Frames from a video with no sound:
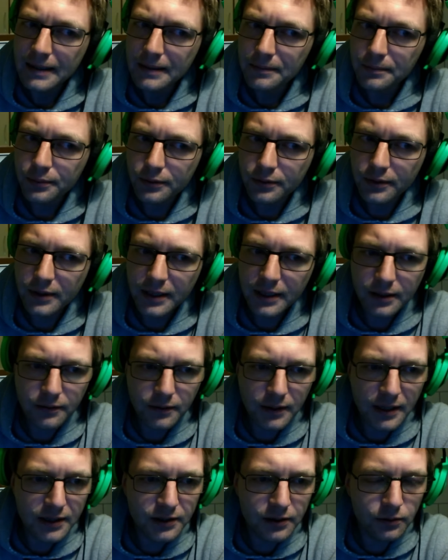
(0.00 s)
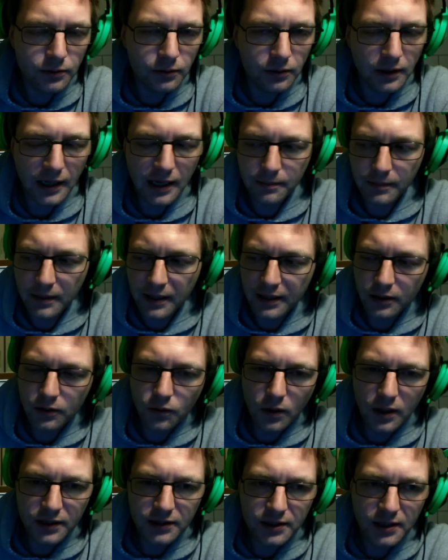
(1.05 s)
Pretty crazy cool game by
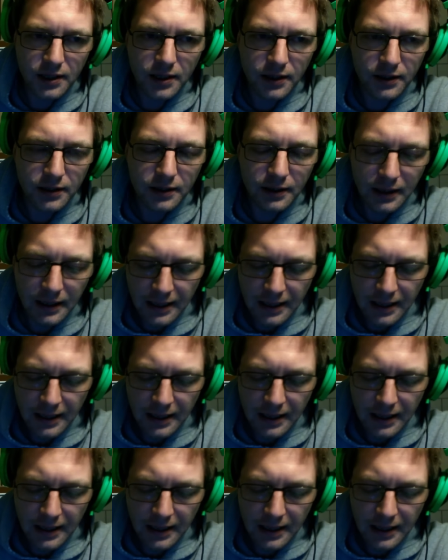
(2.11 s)
Naquatic here.